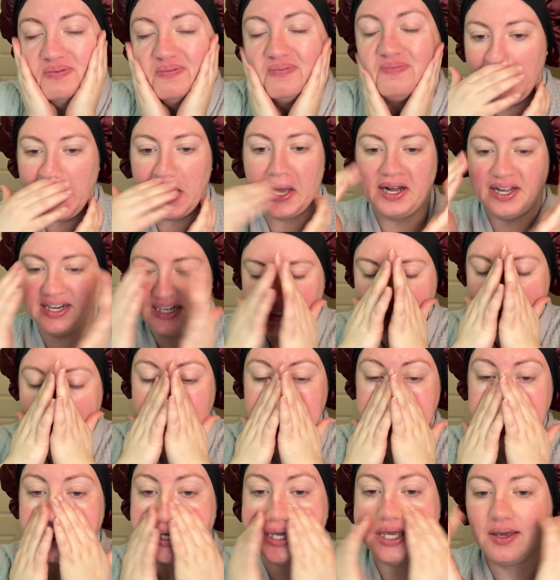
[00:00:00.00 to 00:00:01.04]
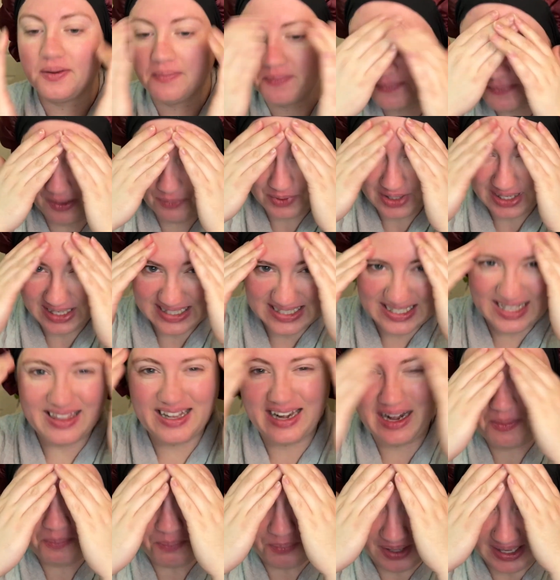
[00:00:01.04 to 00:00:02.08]
I Honestly, I wouldn't say that
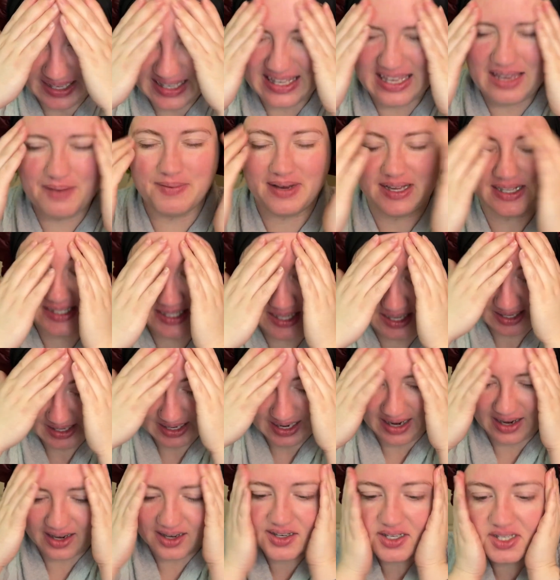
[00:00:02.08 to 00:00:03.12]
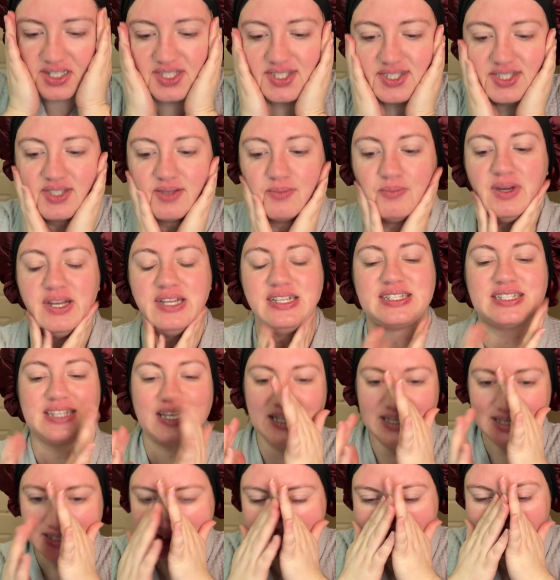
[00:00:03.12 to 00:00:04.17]
I'm picky about skincare because my skin
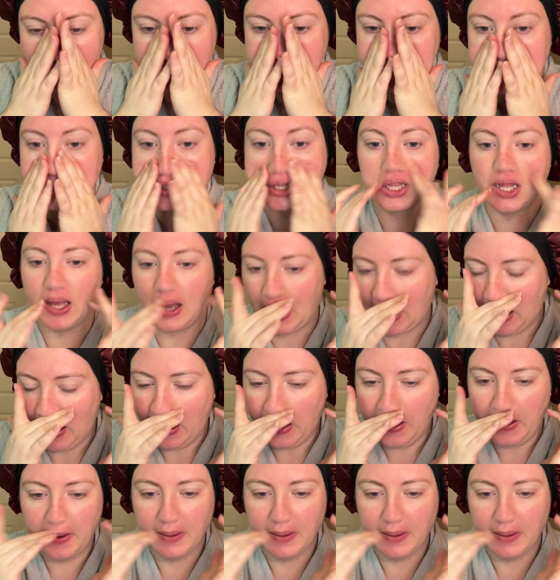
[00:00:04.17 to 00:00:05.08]
doesn't need a lot